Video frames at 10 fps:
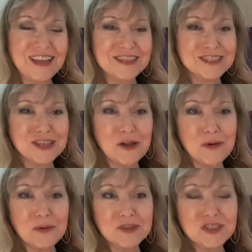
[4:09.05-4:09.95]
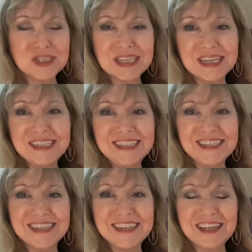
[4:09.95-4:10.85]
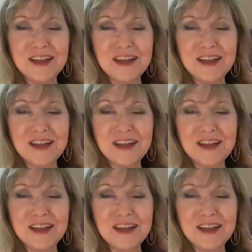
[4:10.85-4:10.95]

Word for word: And so, just like Digit,